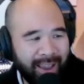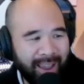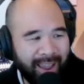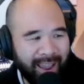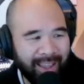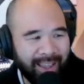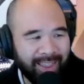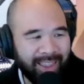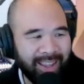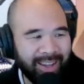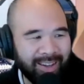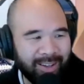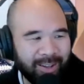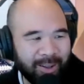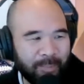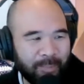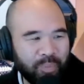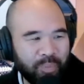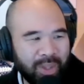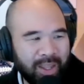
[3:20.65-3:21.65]
And then
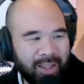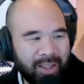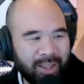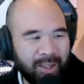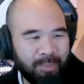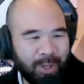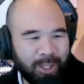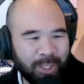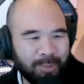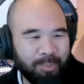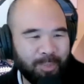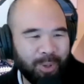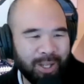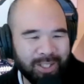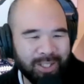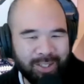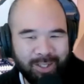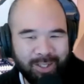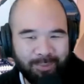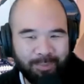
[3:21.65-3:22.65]
the most
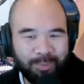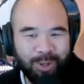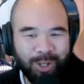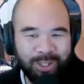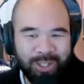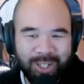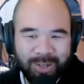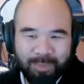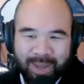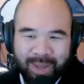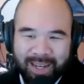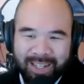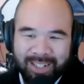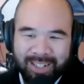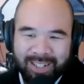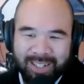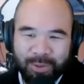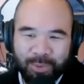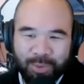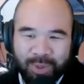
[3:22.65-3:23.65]
positive project
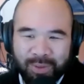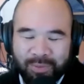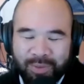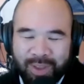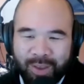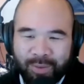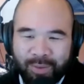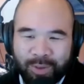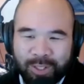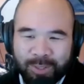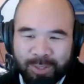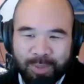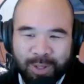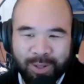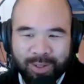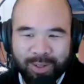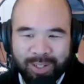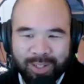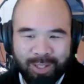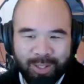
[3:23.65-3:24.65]
manager we've ever
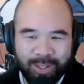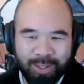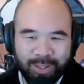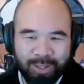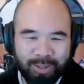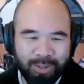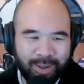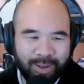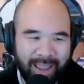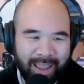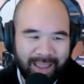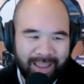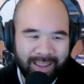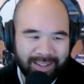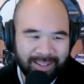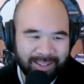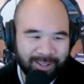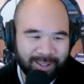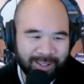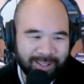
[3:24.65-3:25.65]
spoken to
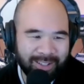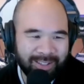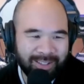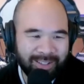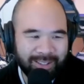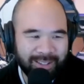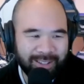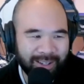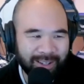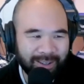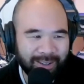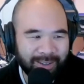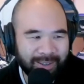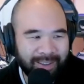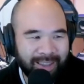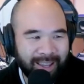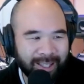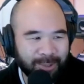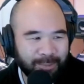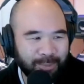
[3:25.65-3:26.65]
and gotten to know,
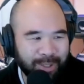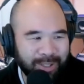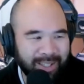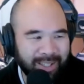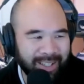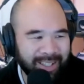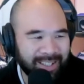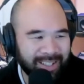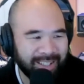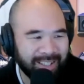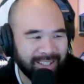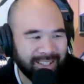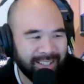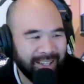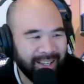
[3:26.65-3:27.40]
Casper Dixon.